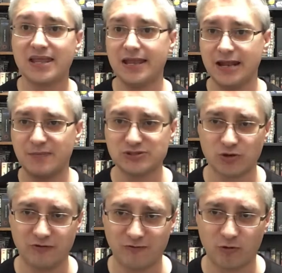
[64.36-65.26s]
in
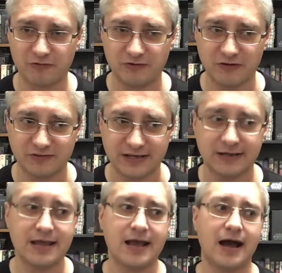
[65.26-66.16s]
episode 450.
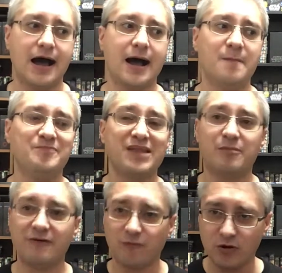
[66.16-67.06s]
Um,
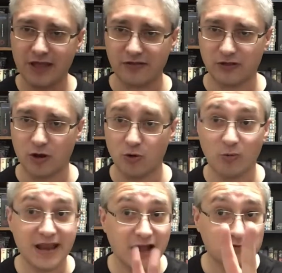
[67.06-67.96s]
before that, though,
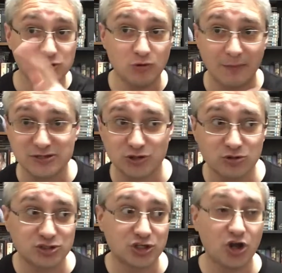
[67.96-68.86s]
we have two
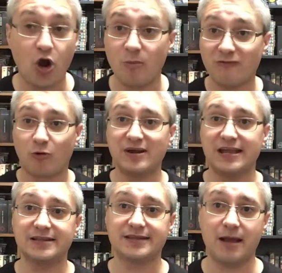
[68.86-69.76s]
episodes to go before we
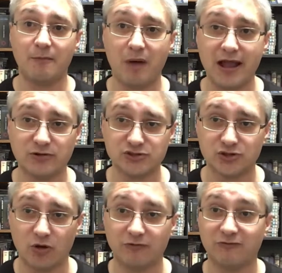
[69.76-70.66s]
hit that
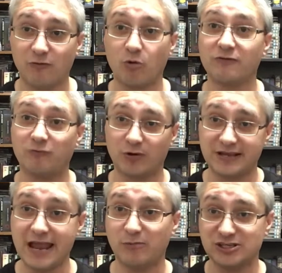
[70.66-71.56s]
milestone
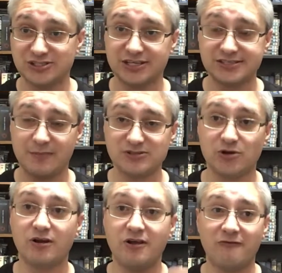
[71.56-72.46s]
448, which is this
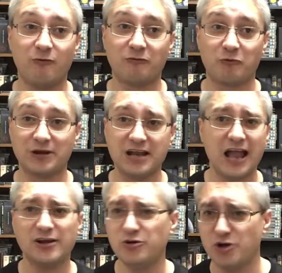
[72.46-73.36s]
episode,
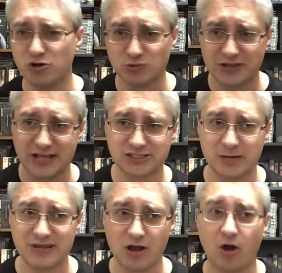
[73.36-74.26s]
449, who knows what that's going
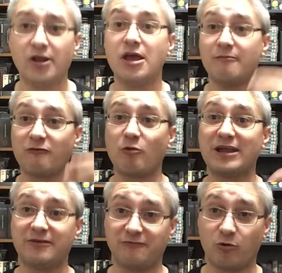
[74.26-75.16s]
to be on, before we
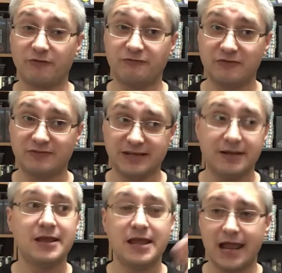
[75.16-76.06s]
hit 450
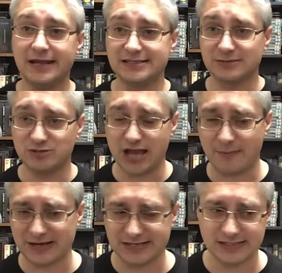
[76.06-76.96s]
and hit some
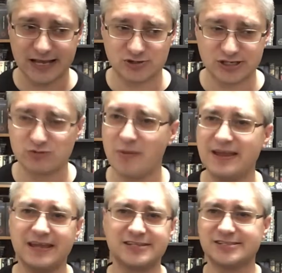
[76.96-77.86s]
Japanese laser discs. We may
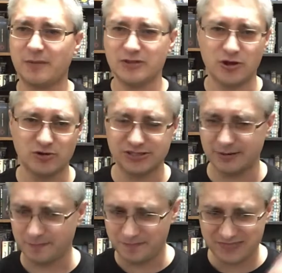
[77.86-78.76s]
hit some of those
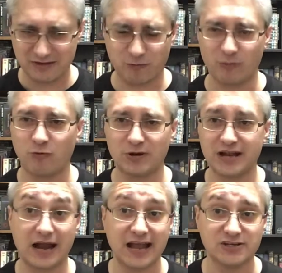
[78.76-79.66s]
in
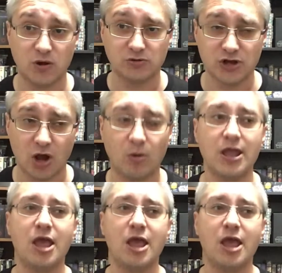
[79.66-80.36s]
449, I don't know.